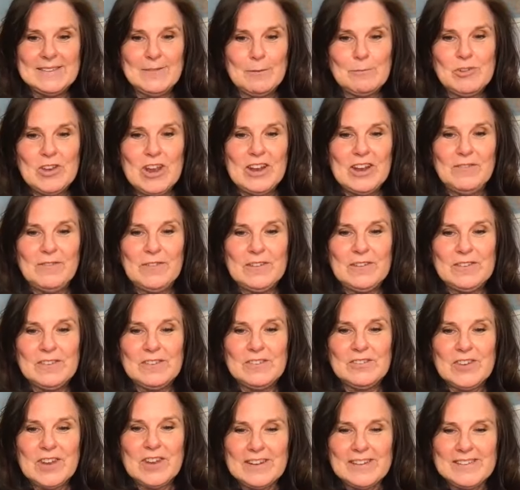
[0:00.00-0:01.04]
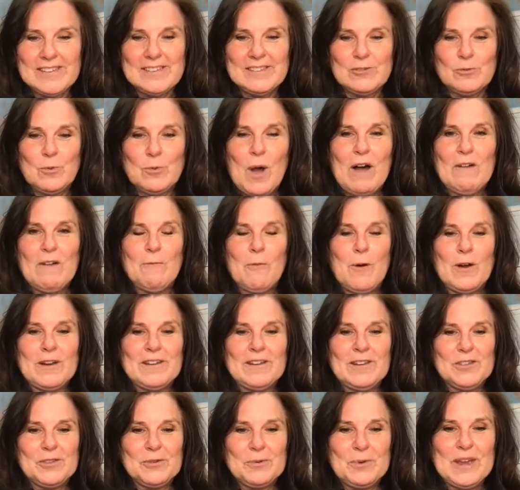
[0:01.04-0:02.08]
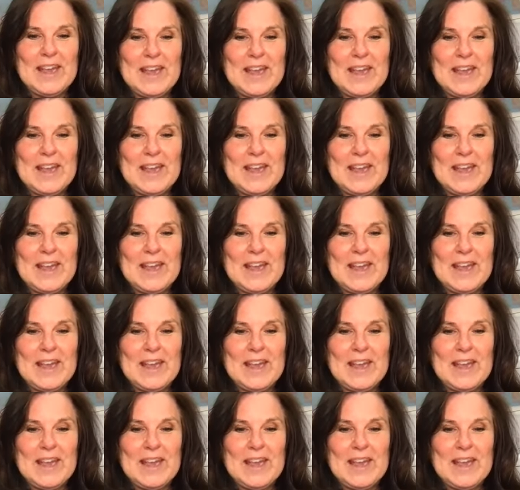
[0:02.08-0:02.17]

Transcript: from Genesis 12:1-3.